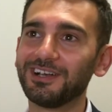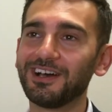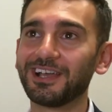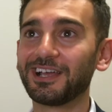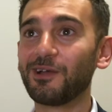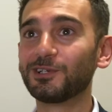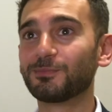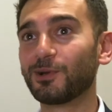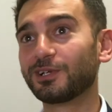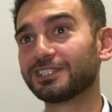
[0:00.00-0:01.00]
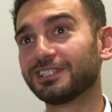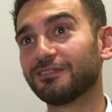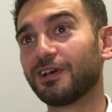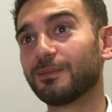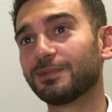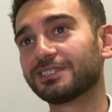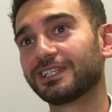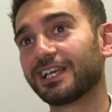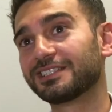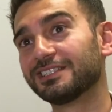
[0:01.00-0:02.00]
I encourage brokers and developers to
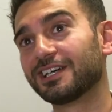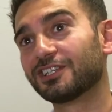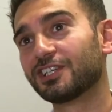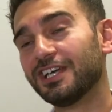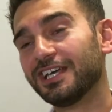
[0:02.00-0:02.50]
get in touch,